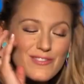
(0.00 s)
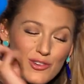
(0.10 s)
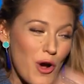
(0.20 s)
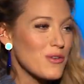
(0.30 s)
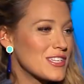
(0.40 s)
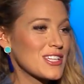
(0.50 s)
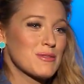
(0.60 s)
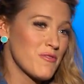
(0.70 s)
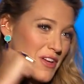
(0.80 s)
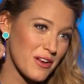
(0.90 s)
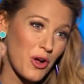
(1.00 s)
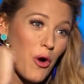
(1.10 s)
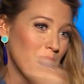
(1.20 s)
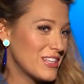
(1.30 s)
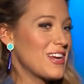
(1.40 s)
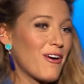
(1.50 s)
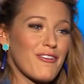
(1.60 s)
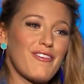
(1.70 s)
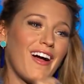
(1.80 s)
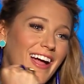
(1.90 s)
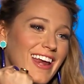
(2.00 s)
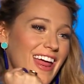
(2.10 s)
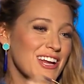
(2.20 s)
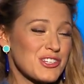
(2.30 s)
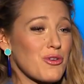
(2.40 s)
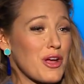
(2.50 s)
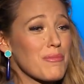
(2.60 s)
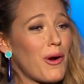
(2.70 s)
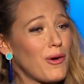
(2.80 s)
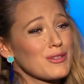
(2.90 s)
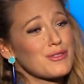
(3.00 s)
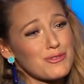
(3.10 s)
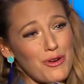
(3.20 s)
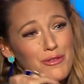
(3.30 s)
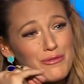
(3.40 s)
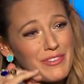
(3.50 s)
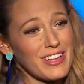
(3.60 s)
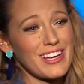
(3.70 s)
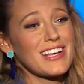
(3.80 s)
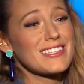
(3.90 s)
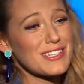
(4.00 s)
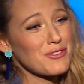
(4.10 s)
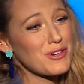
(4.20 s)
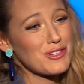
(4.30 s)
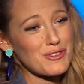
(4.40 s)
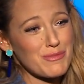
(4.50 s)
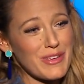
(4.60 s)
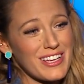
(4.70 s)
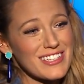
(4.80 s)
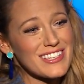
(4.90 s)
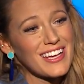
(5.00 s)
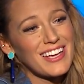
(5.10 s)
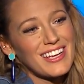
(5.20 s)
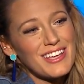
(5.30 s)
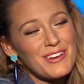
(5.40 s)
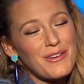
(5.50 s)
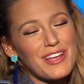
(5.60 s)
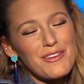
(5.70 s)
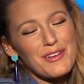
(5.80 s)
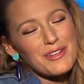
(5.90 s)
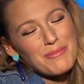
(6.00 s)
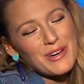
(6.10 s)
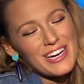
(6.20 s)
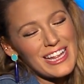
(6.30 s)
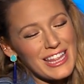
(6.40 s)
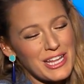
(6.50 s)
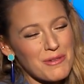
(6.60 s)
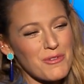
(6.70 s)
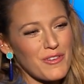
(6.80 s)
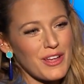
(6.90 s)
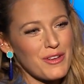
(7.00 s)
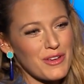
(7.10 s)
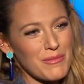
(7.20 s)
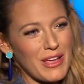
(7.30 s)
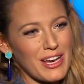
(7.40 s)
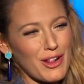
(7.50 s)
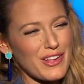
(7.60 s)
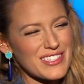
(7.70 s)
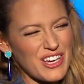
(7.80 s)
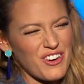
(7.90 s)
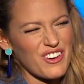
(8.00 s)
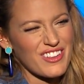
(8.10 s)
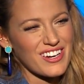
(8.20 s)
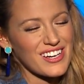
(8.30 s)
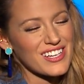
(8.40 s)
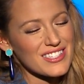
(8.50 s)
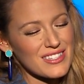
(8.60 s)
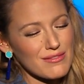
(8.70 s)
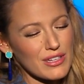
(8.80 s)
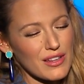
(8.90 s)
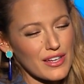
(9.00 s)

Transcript: go see this movie and go be terrified and enjoy it, but also don't villainize these creatures because, you know, you put anything in a movie and you can make it a lot scarier than it is in real